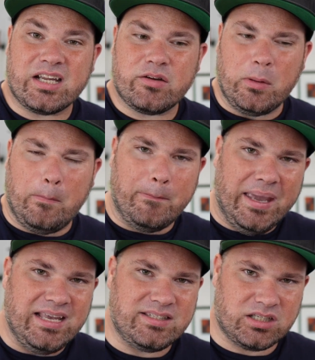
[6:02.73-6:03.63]
kind of the
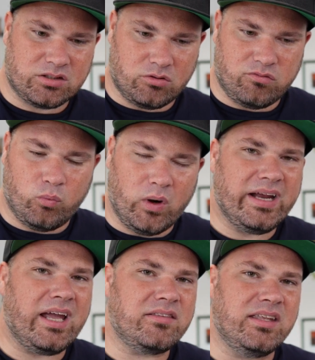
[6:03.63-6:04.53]
basics of
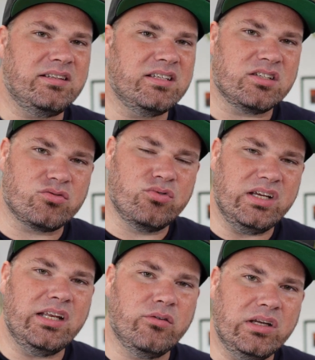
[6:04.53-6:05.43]
why I think this is
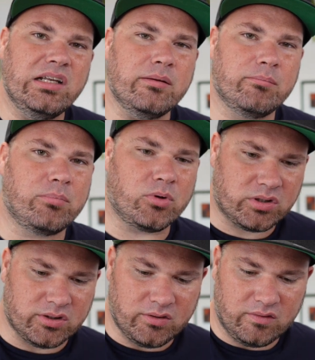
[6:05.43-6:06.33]
really, really
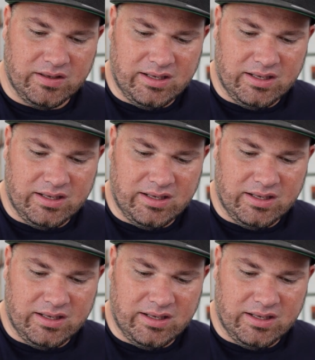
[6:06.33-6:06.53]
important.